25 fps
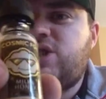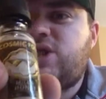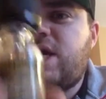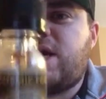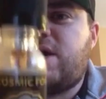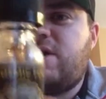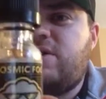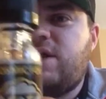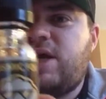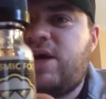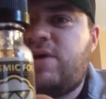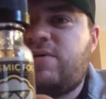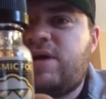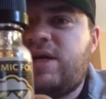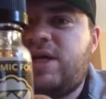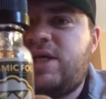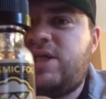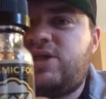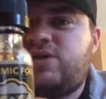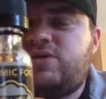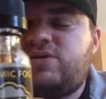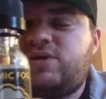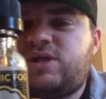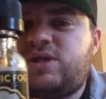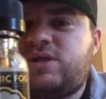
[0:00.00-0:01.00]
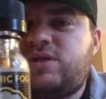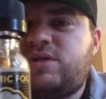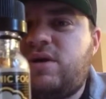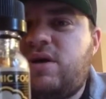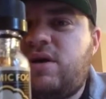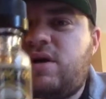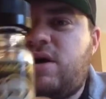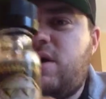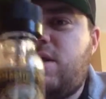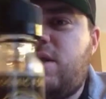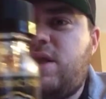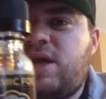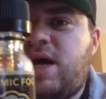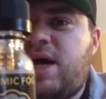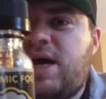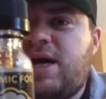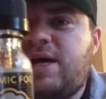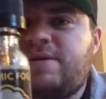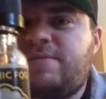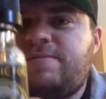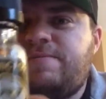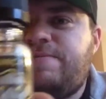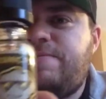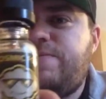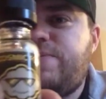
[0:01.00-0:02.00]
Check out Liquid E-Juice
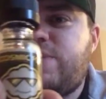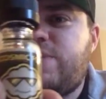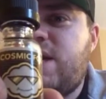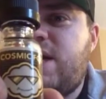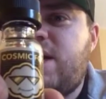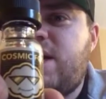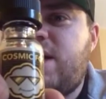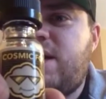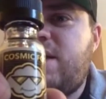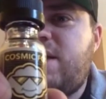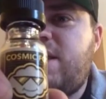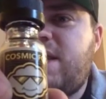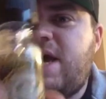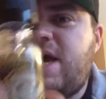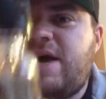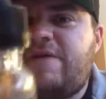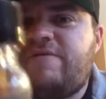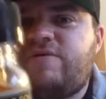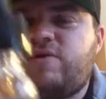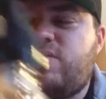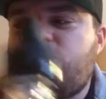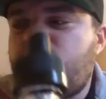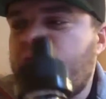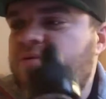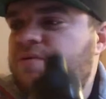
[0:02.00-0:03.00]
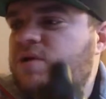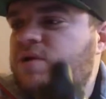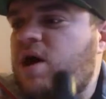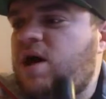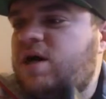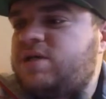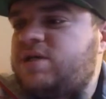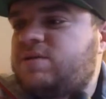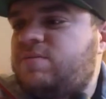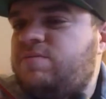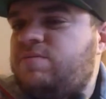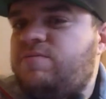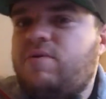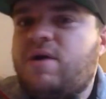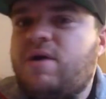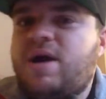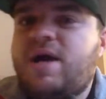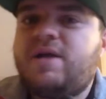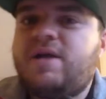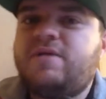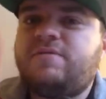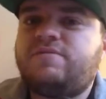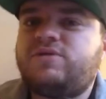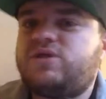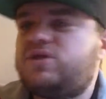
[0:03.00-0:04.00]
online. They have their own awesome
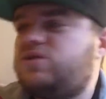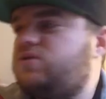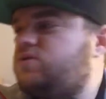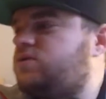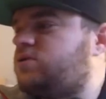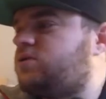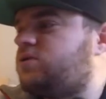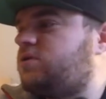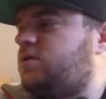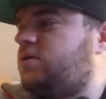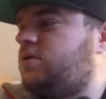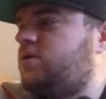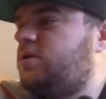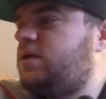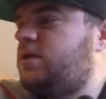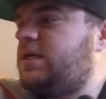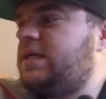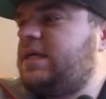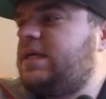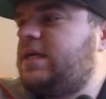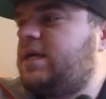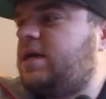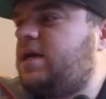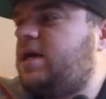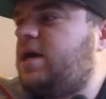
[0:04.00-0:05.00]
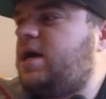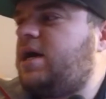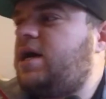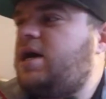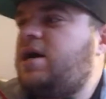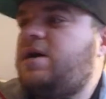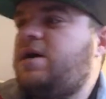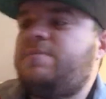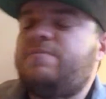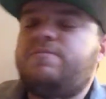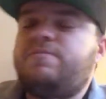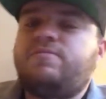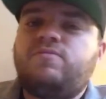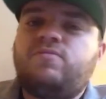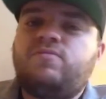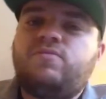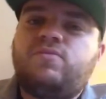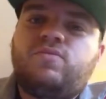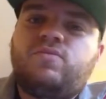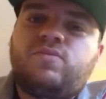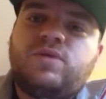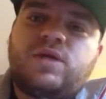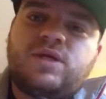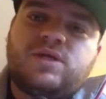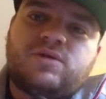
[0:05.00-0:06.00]
brand of juice.
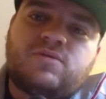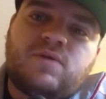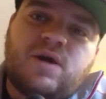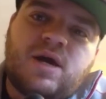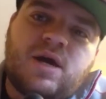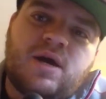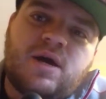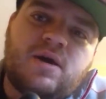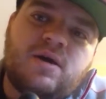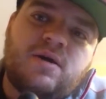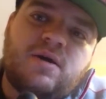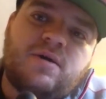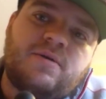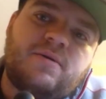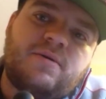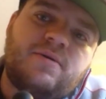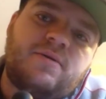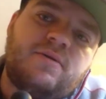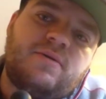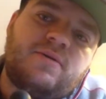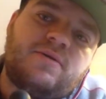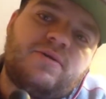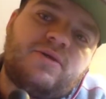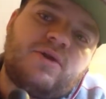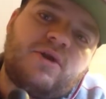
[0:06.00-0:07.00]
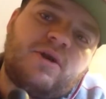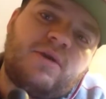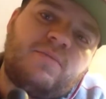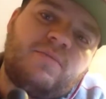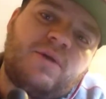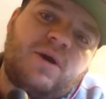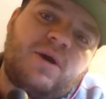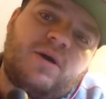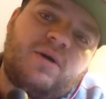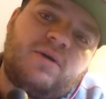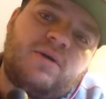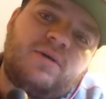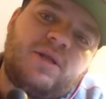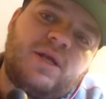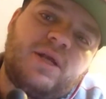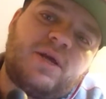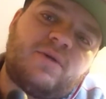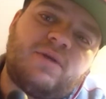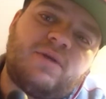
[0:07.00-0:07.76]
This right here, 30 mil